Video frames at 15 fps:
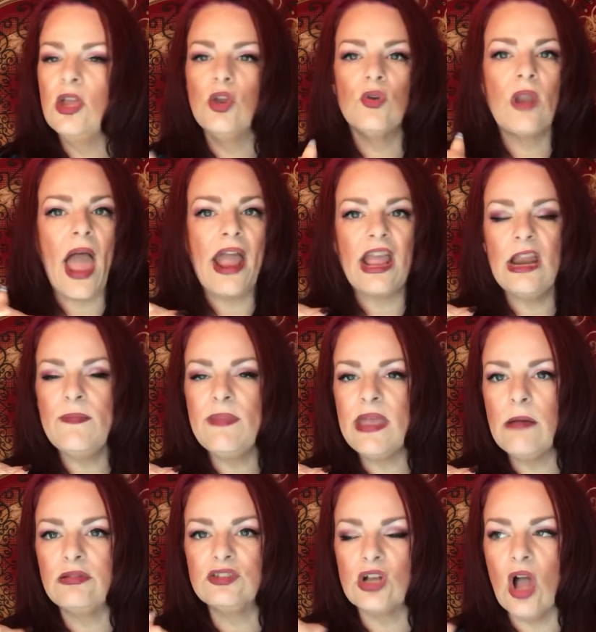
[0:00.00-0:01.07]
You're not going to be
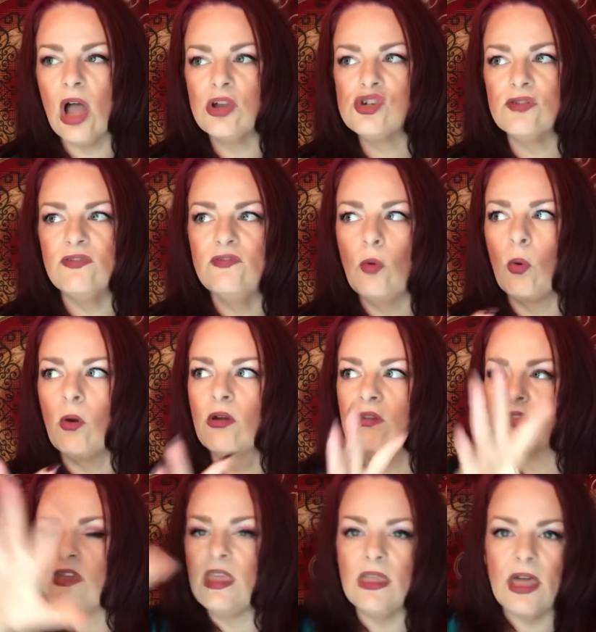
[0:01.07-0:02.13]
able to conjure
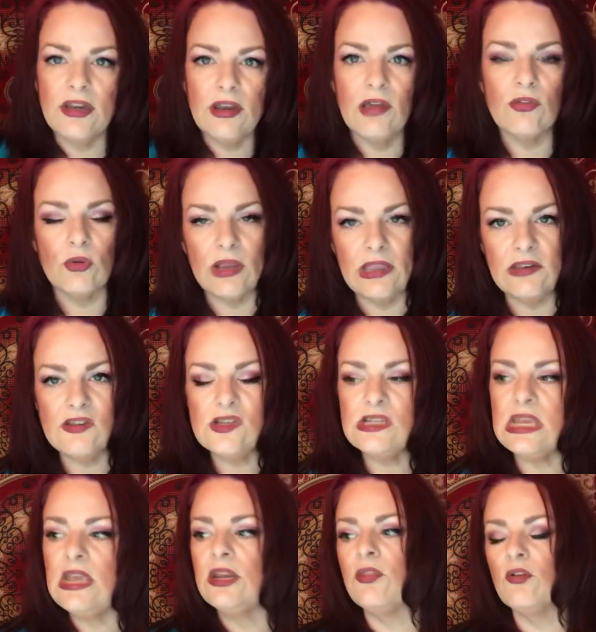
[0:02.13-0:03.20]
forth another
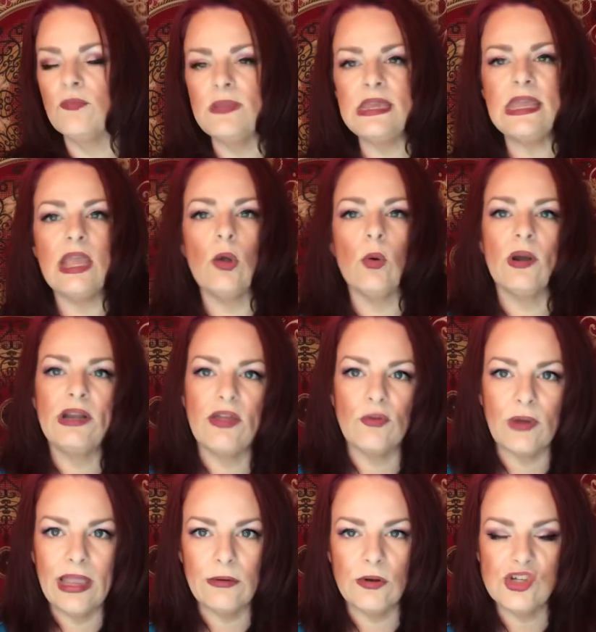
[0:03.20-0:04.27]
entity, another being, or
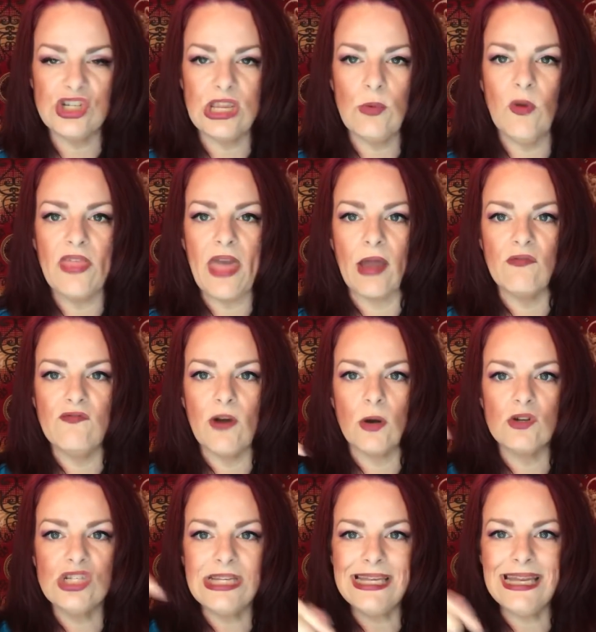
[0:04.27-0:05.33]
another energy without
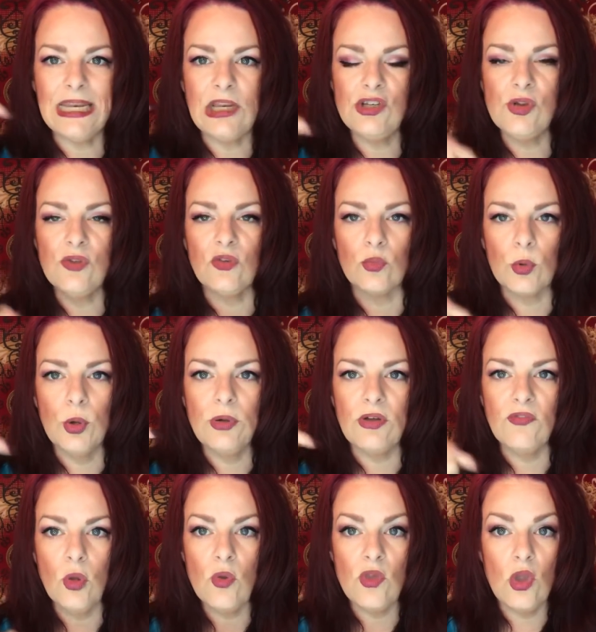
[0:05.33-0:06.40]
first getting to the root
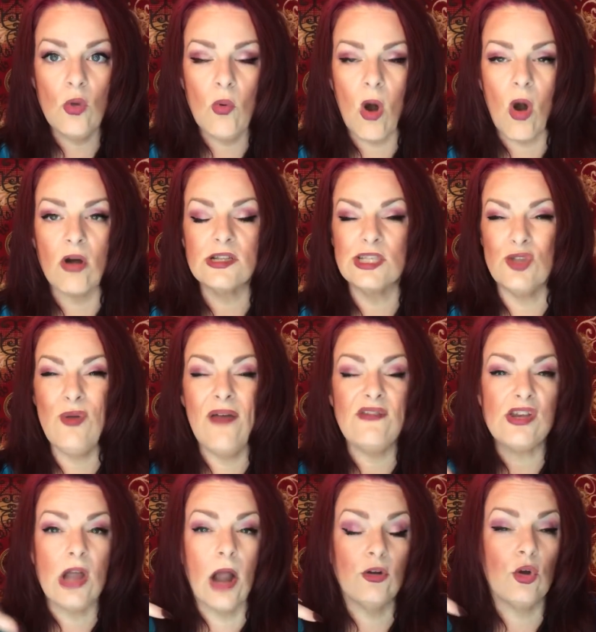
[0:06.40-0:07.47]
of who you are. So you have
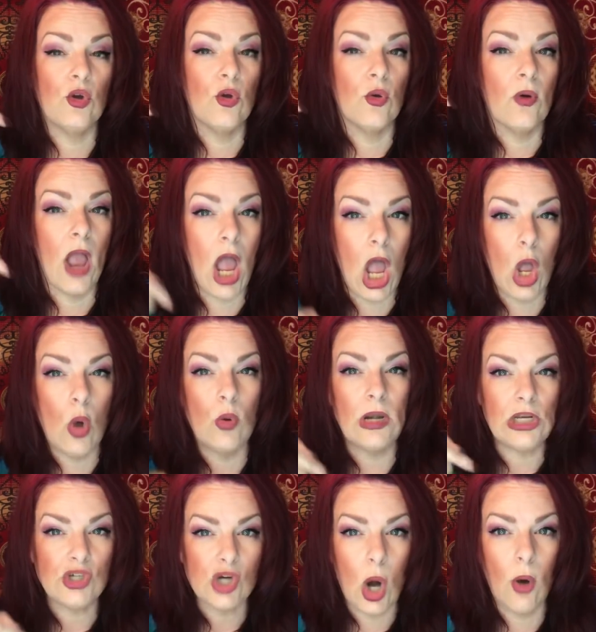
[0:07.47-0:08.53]
to doctor your own
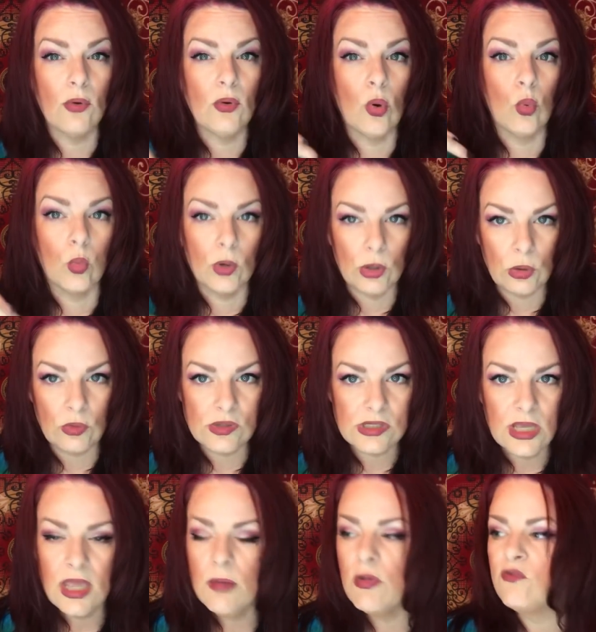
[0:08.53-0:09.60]
internal root
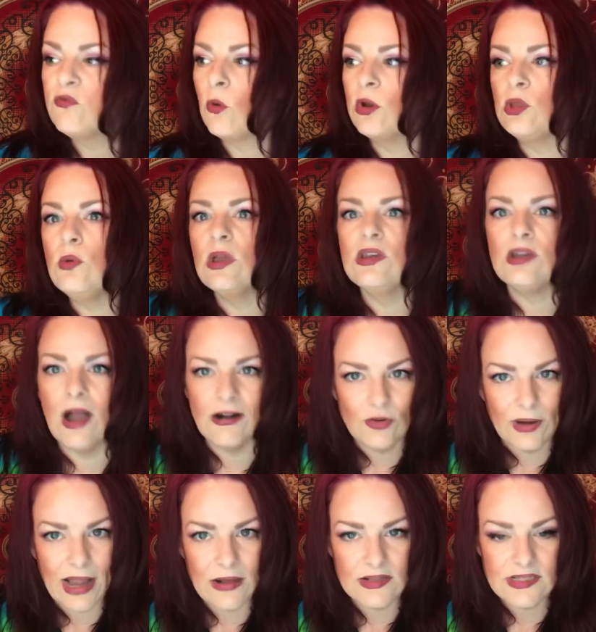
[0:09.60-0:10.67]
before you can
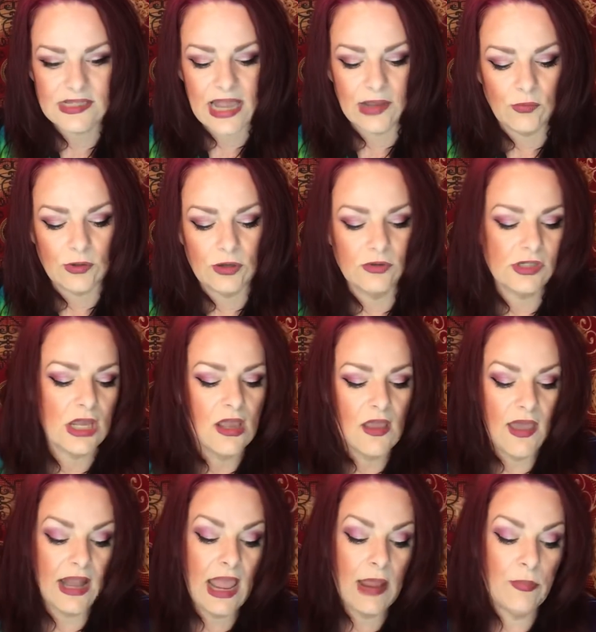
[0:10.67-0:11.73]
doctor an outside root.
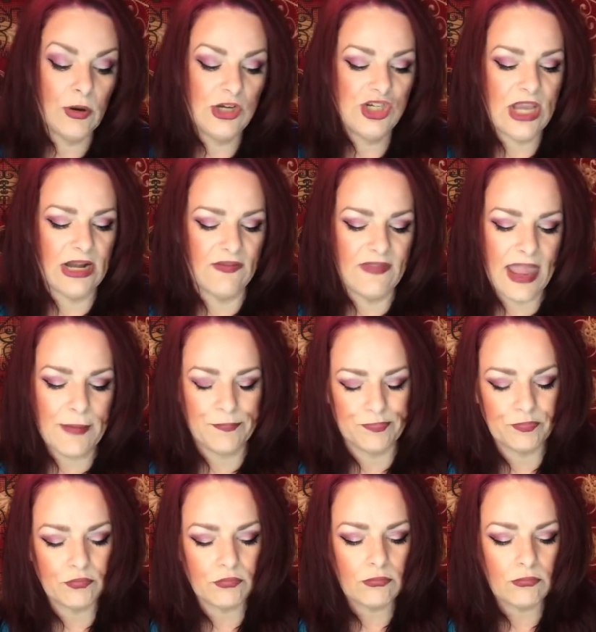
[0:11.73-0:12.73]
And I appreciated that.